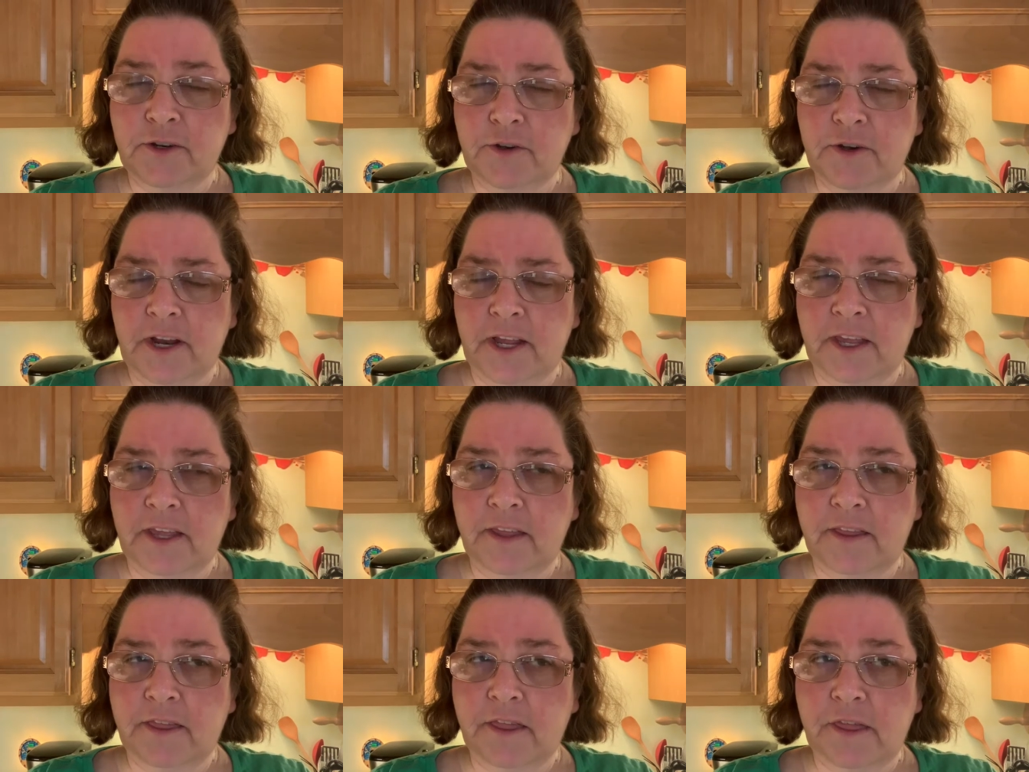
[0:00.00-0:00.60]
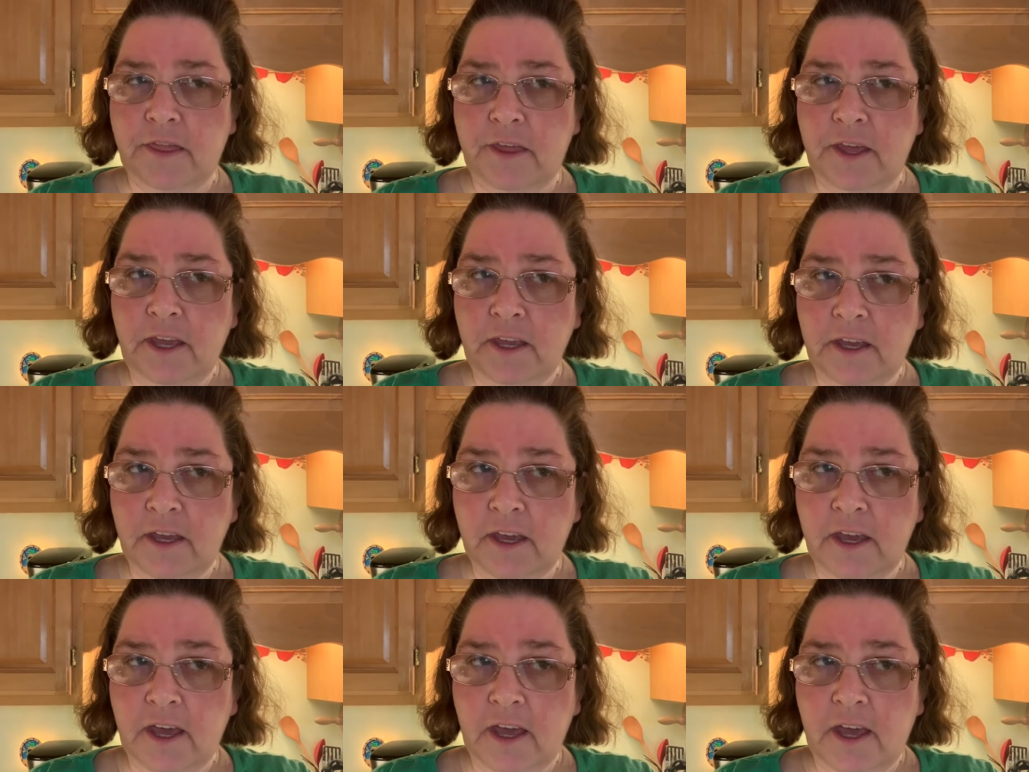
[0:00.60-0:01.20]
And I
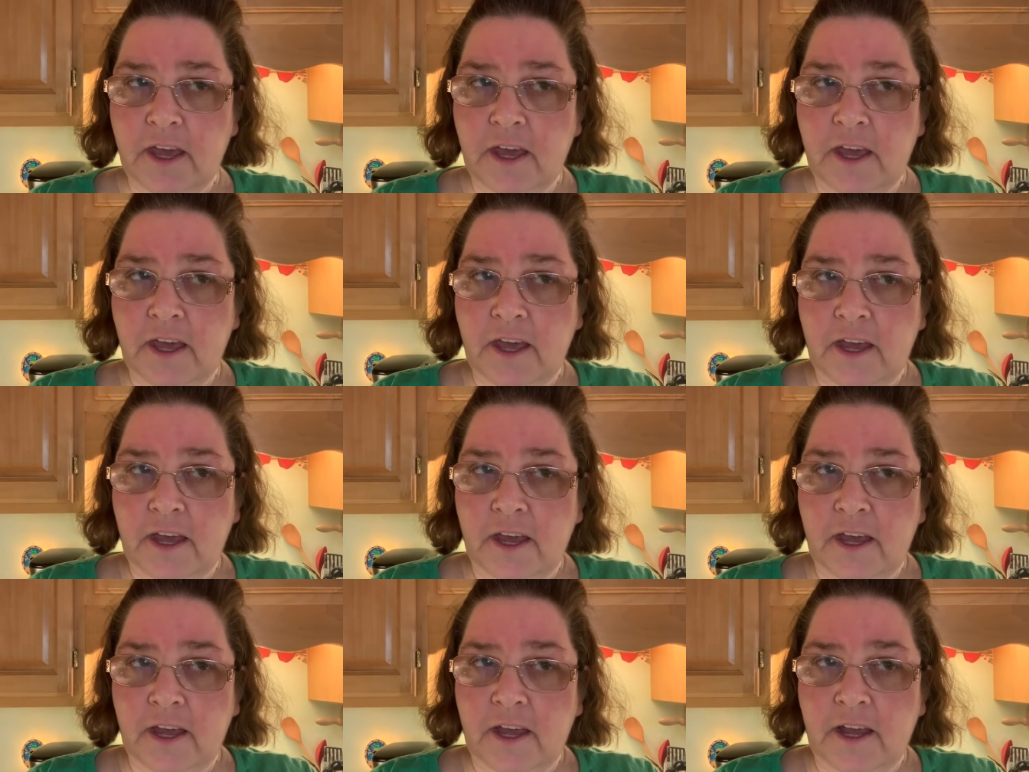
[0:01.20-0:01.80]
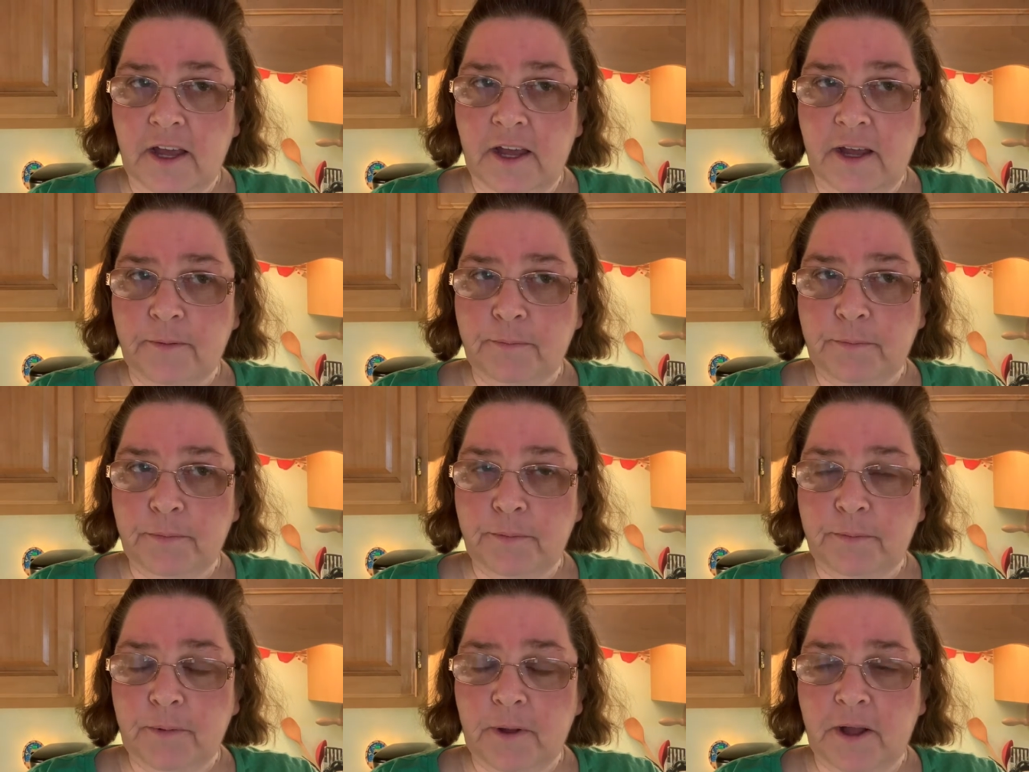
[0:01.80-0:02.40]
think
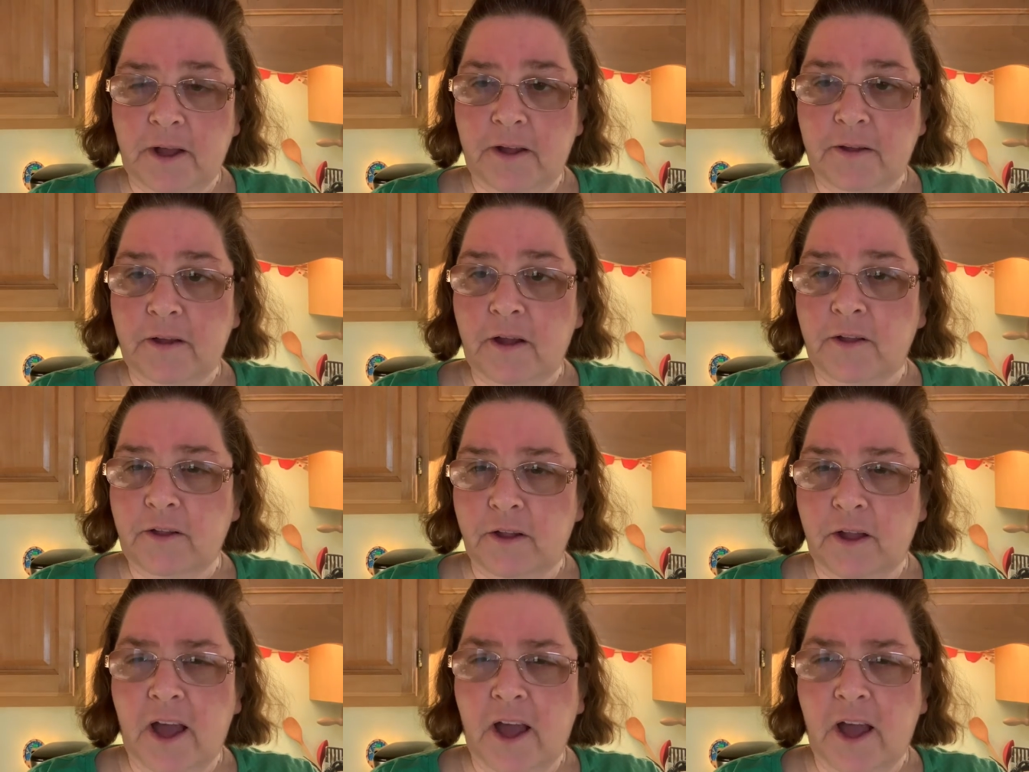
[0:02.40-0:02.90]
uh,